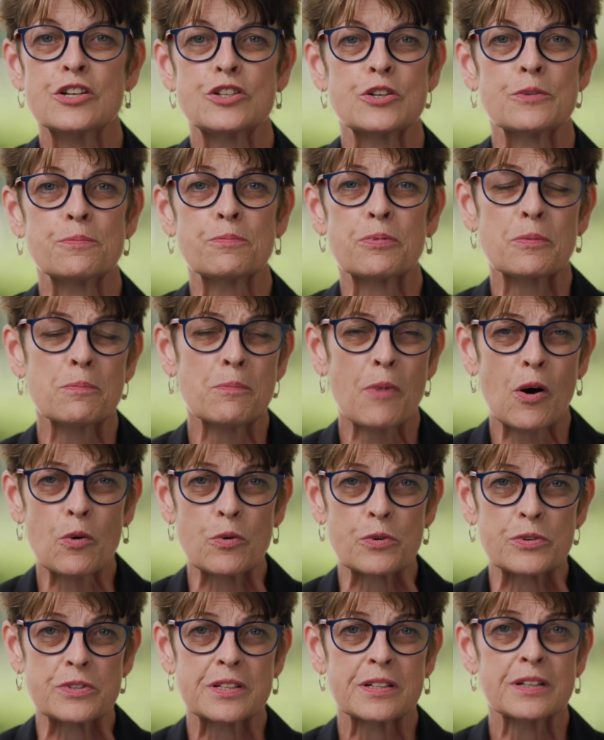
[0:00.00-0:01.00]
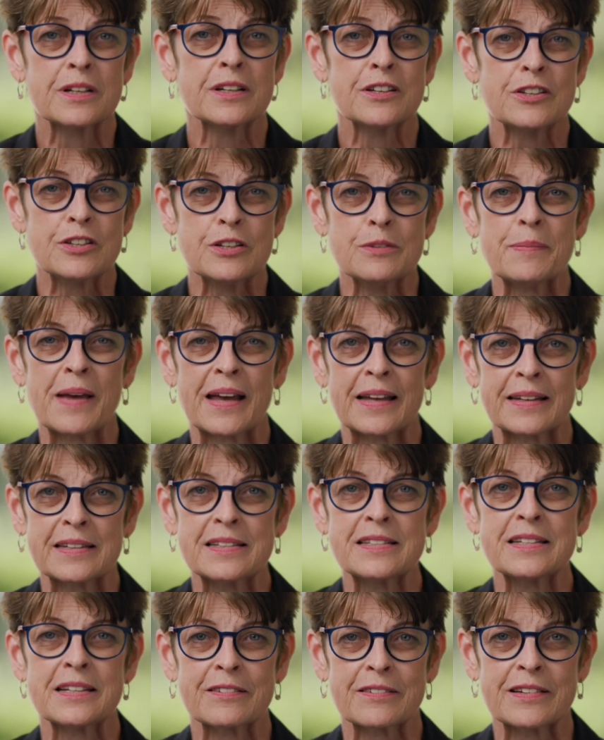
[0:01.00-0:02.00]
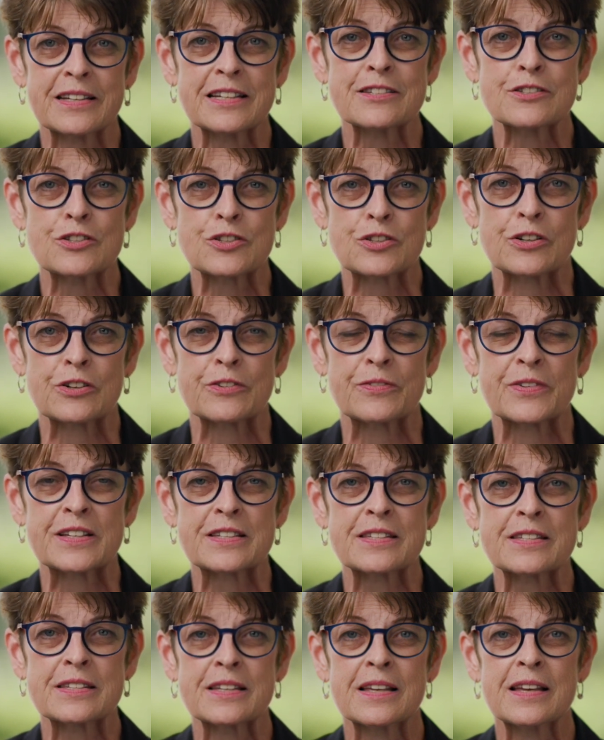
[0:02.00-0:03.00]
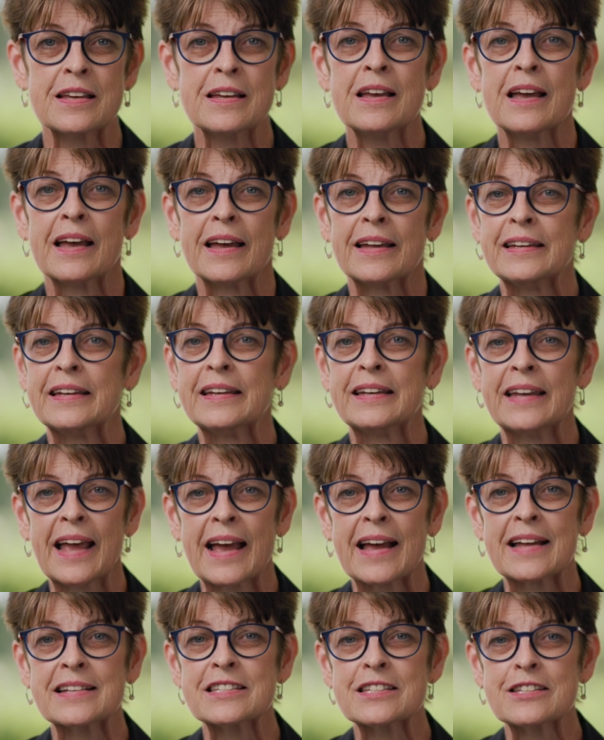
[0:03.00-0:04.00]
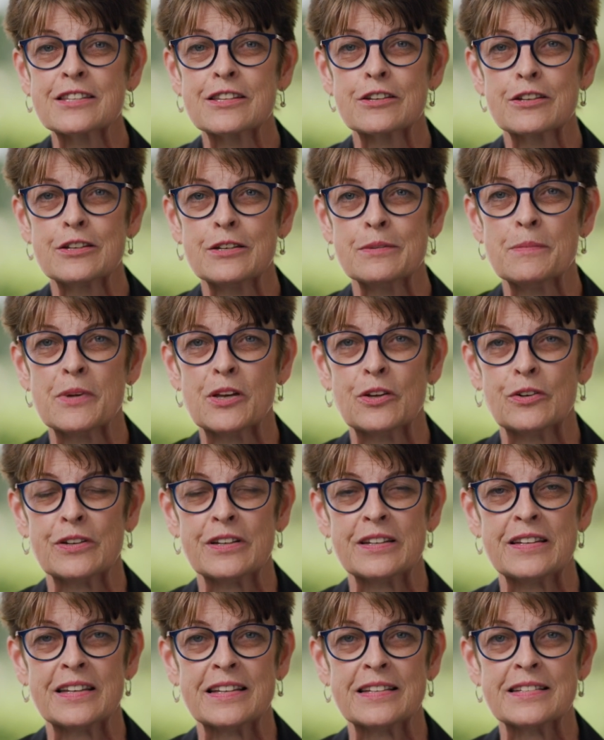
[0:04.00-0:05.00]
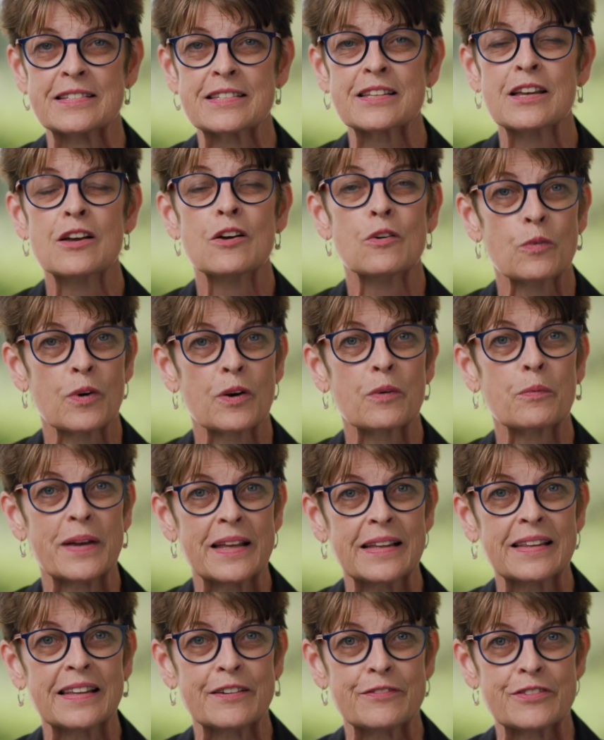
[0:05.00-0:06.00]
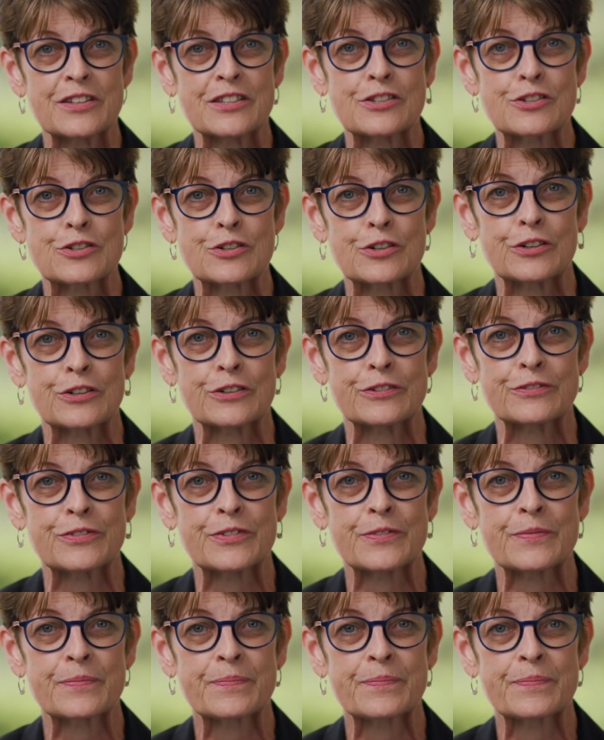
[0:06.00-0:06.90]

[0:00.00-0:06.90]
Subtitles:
to promote humanitarian service and enhance the communities where we live and serve.